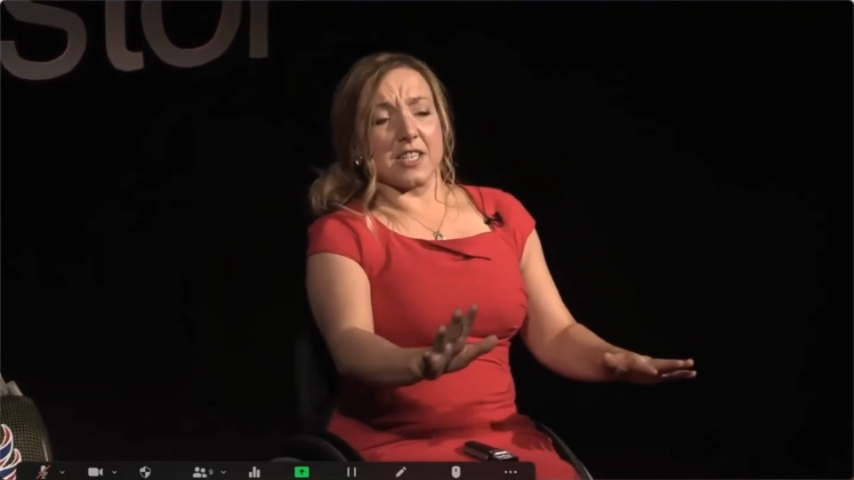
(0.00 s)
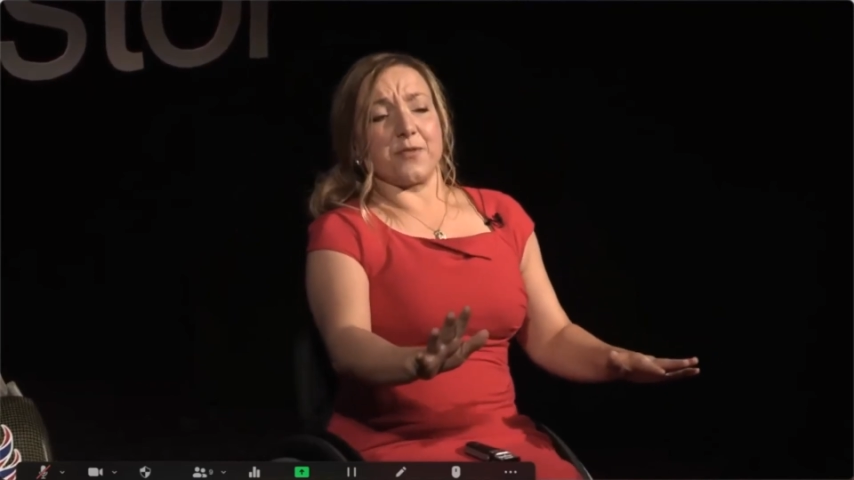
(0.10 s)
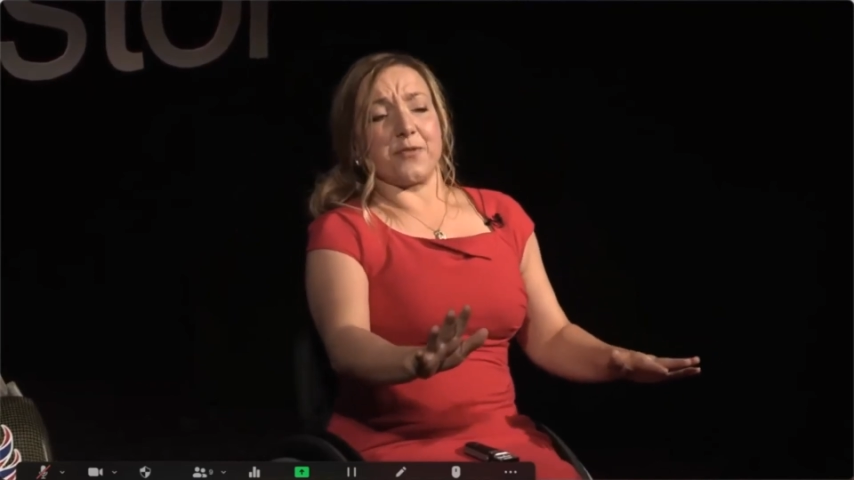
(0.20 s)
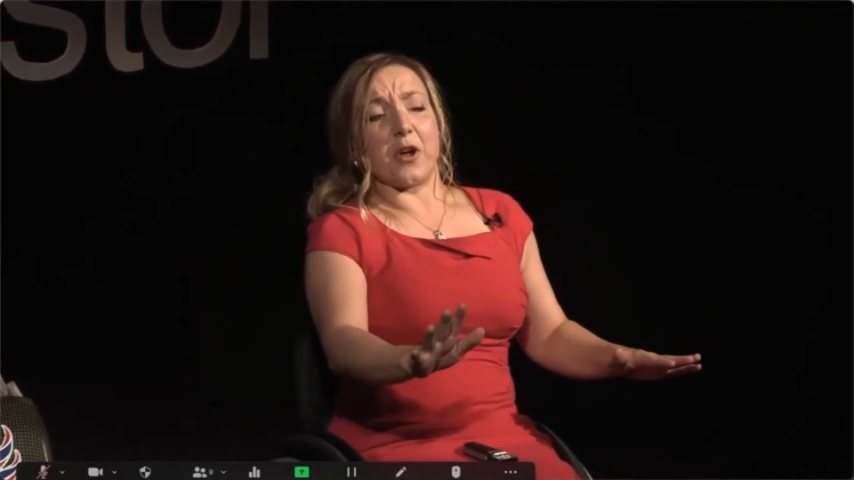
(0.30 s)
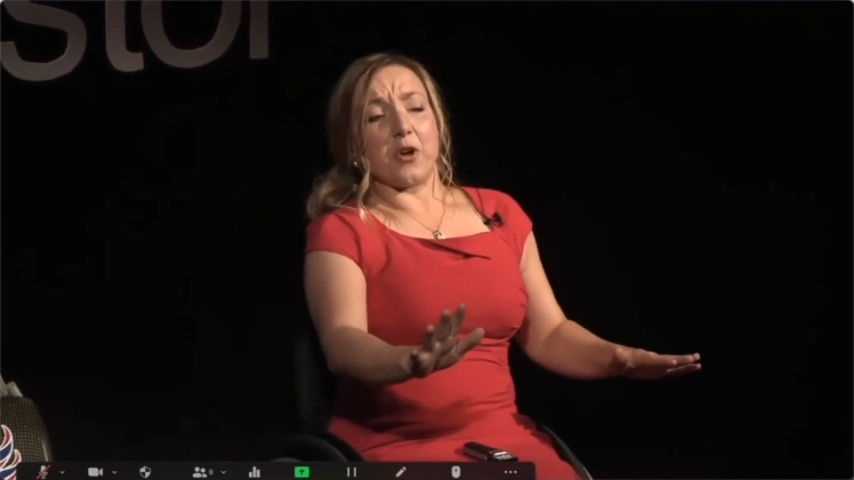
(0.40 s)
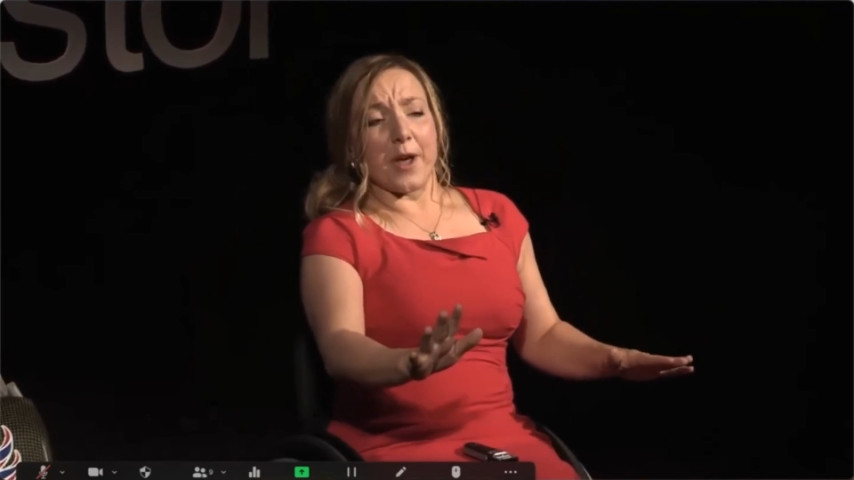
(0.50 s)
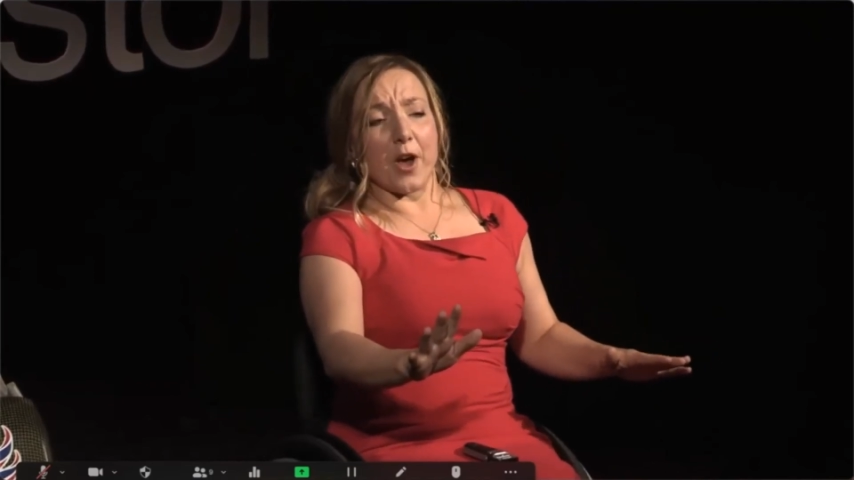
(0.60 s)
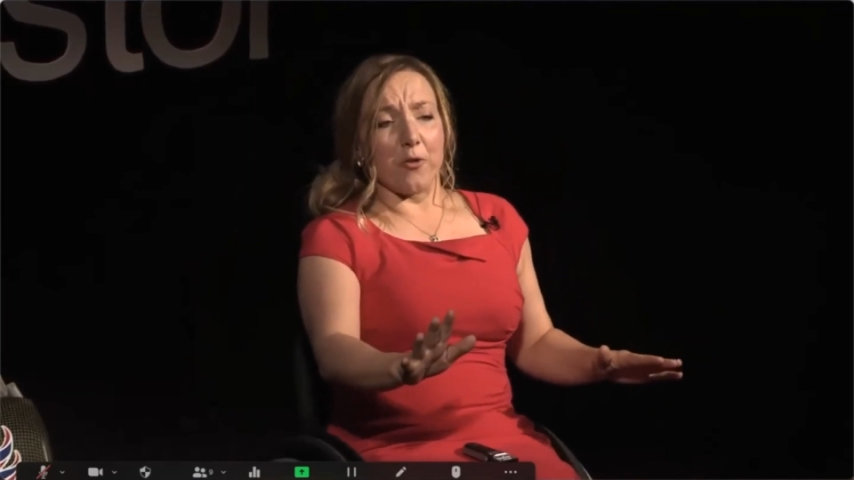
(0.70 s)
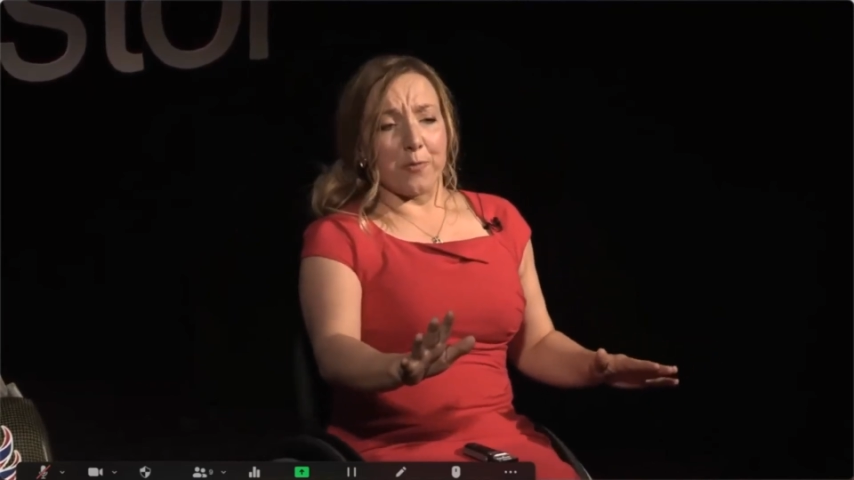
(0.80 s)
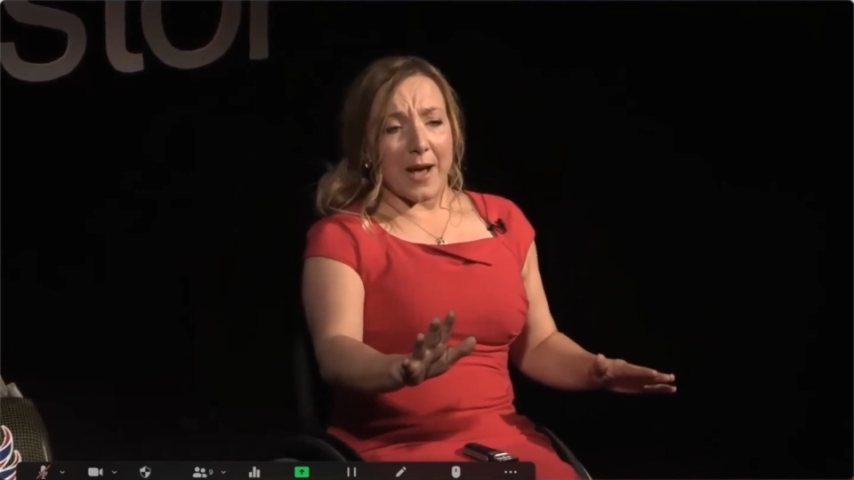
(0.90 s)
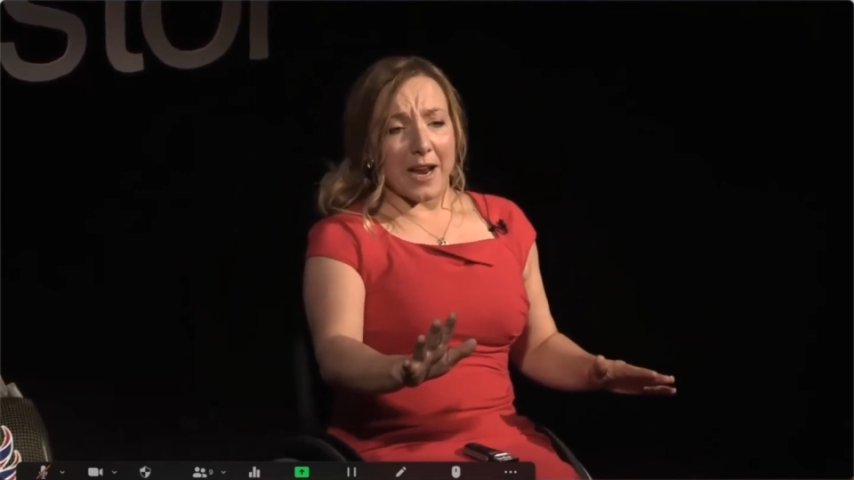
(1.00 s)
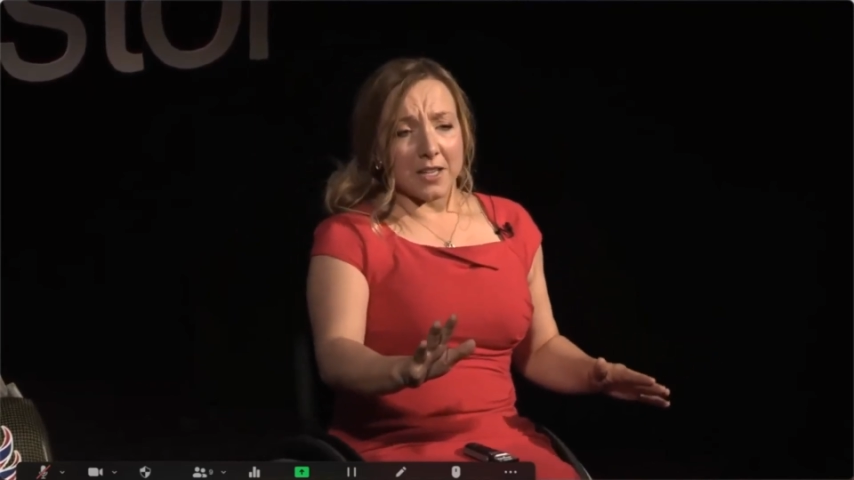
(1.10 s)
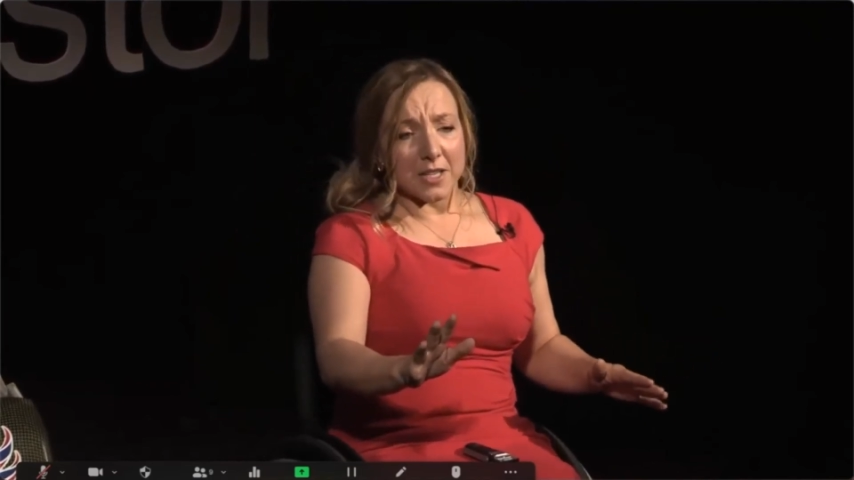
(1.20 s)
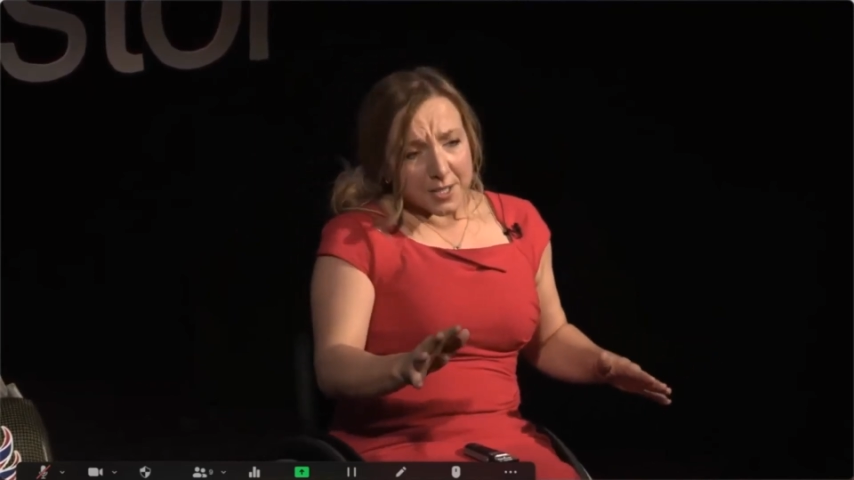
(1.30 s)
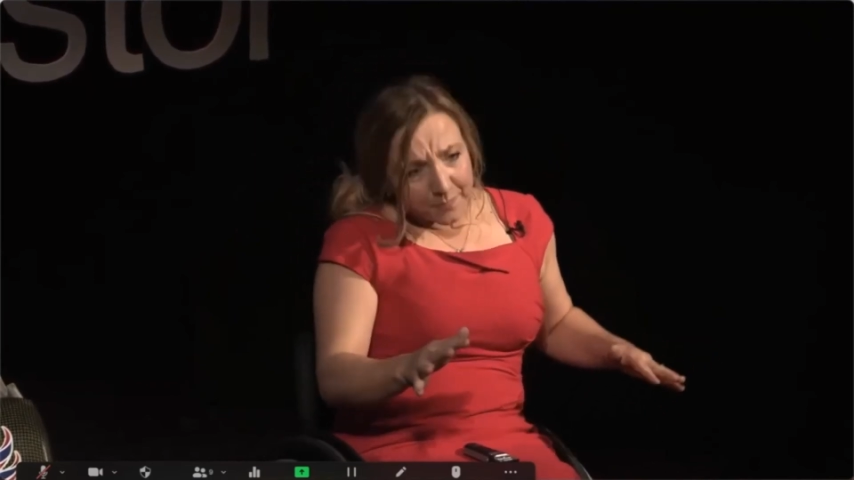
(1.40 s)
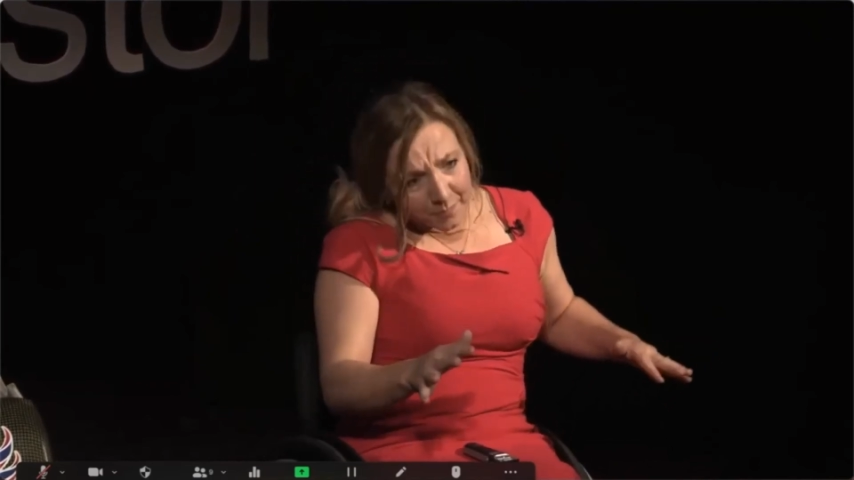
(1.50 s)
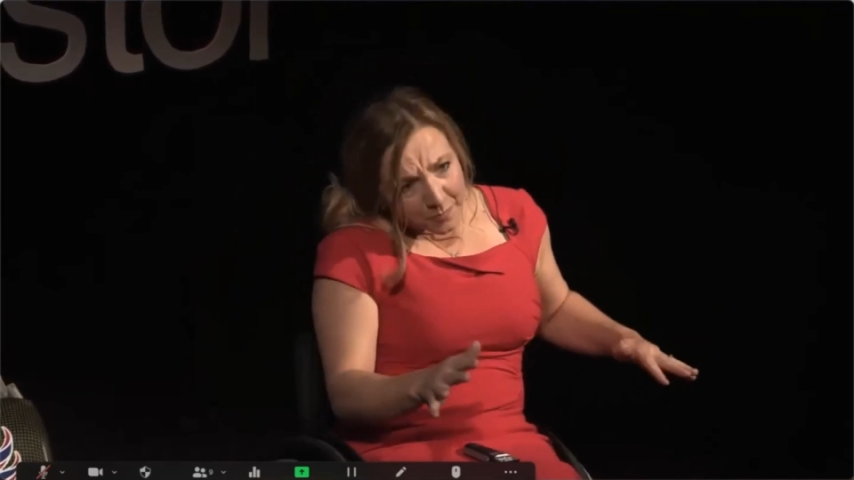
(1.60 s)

felt a bit off balance.